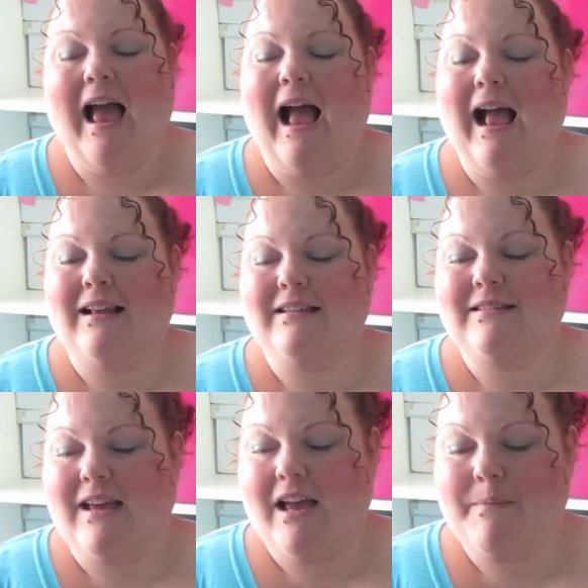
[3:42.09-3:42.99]
And
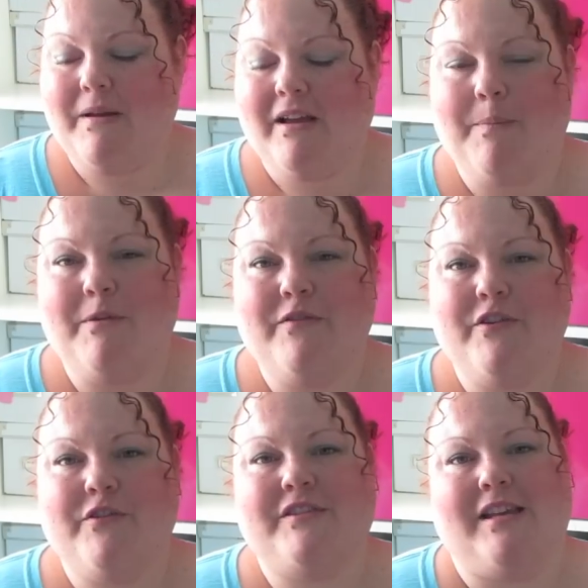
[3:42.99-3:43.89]
um, a couple of
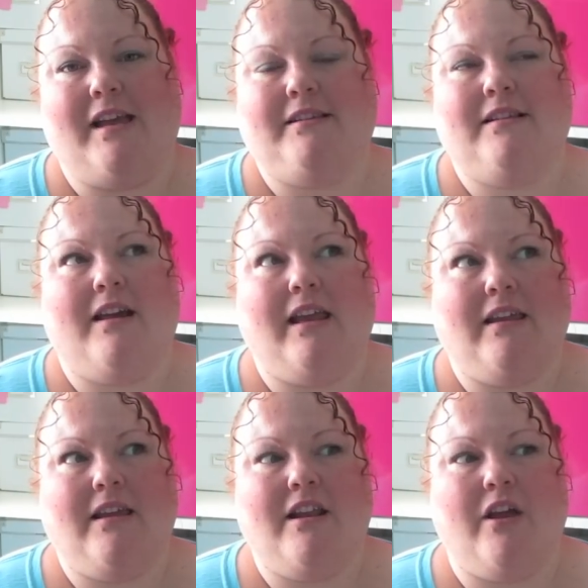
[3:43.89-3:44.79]
you have said, like,
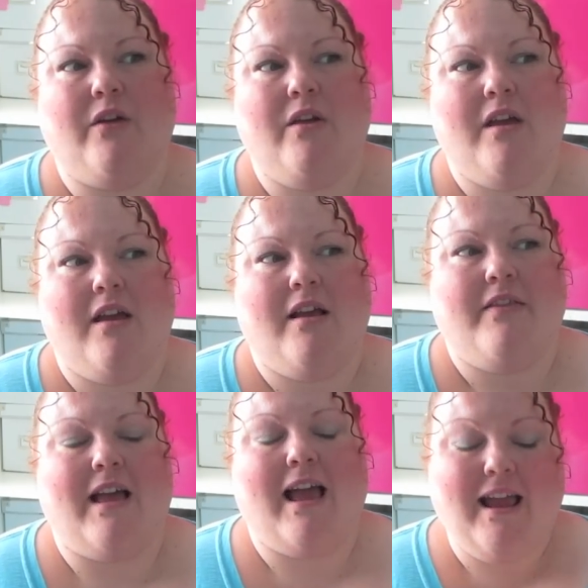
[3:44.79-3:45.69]
you know,
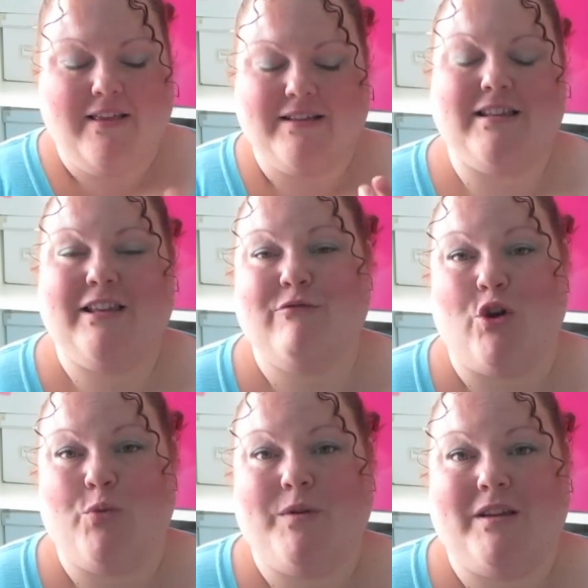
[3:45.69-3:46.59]
A, there's nothing
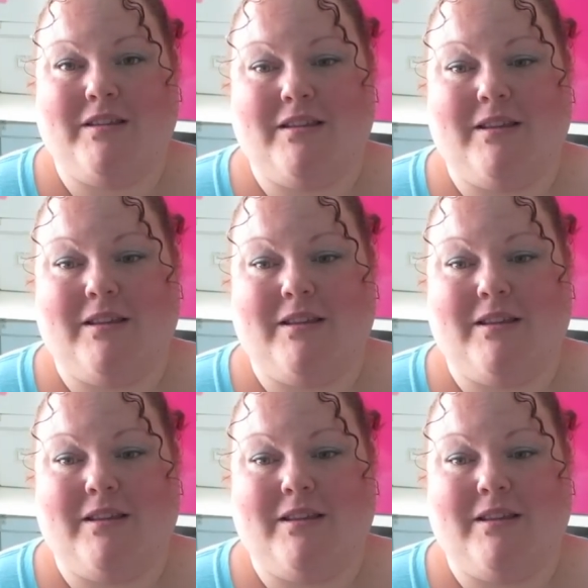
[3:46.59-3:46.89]
wrong with